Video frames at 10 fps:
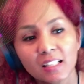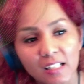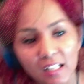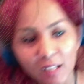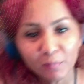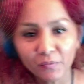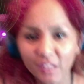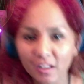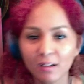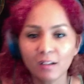I'm
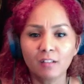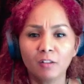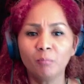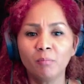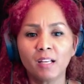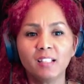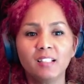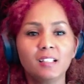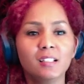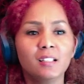not on my
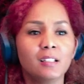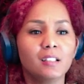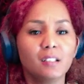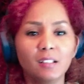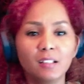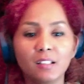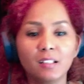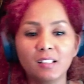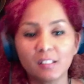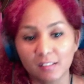
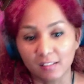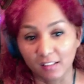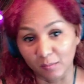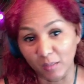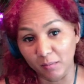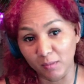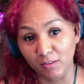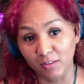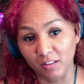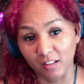knees. That's my
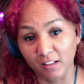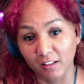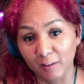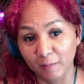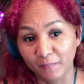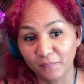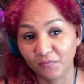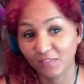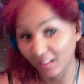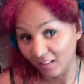music.
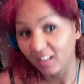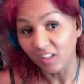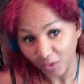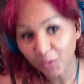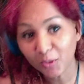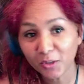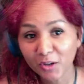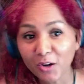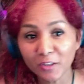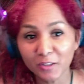Who
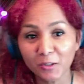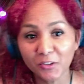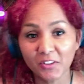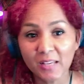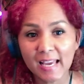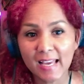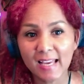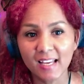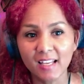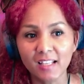do you
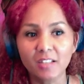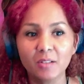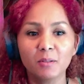think you